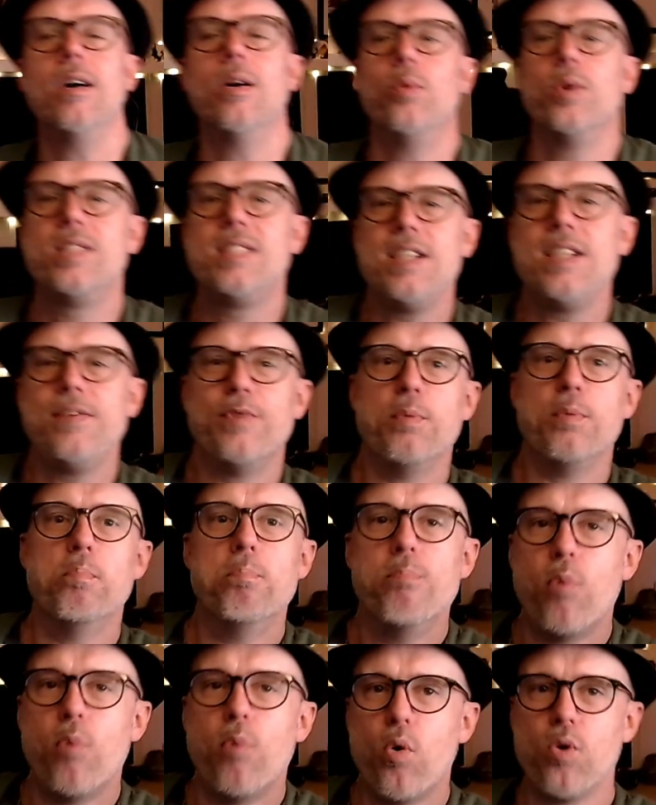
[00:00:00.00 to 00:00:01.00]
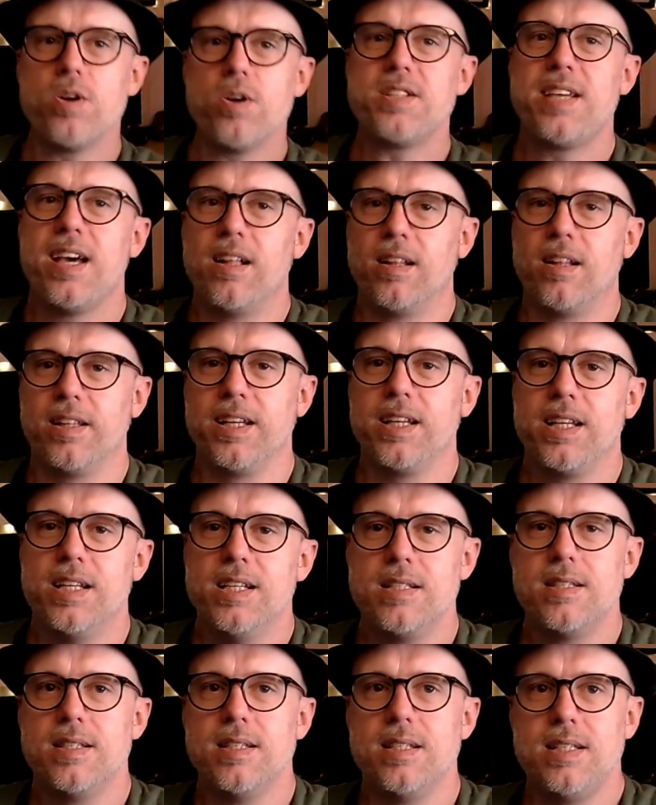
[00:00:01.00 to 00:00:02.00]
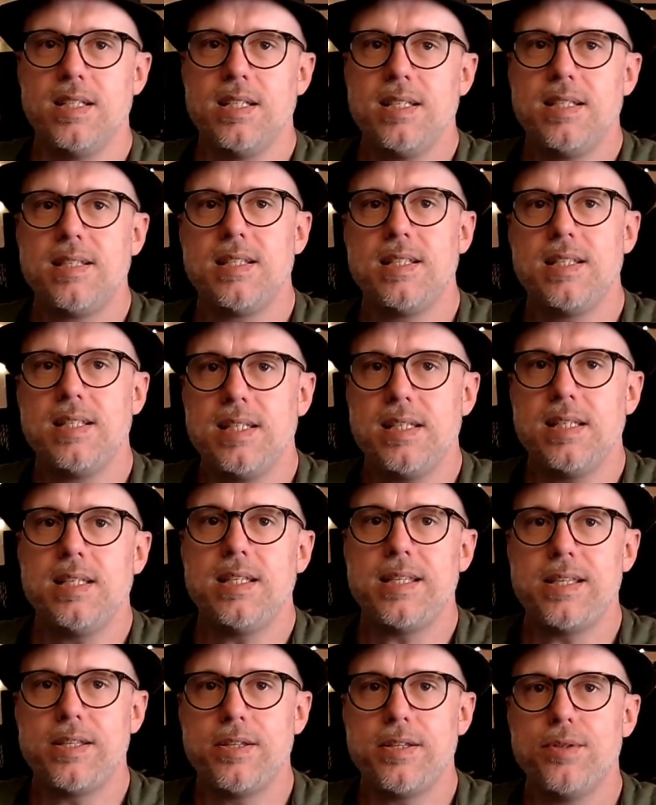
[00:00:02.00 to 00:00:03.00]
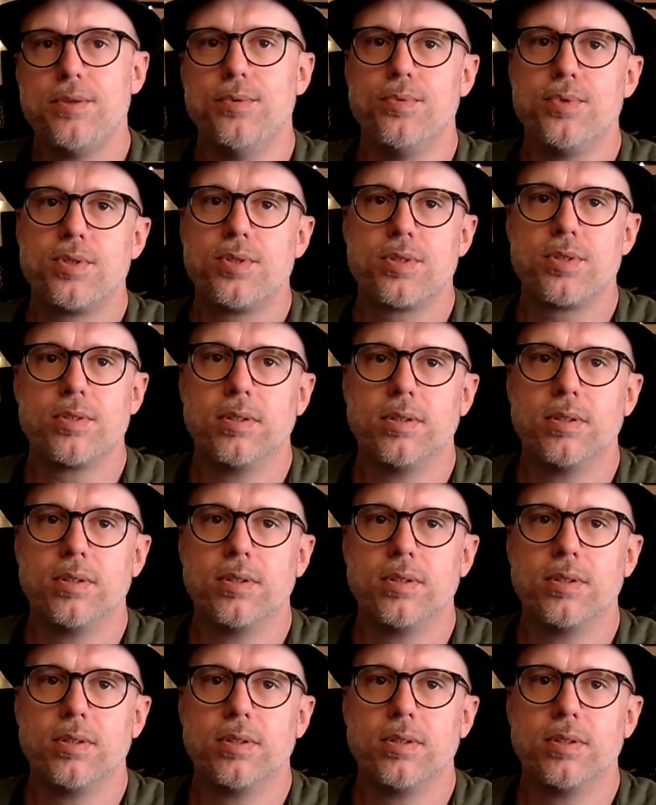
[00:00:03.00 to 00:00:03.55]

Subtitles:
What's even more telling is the DCEU's,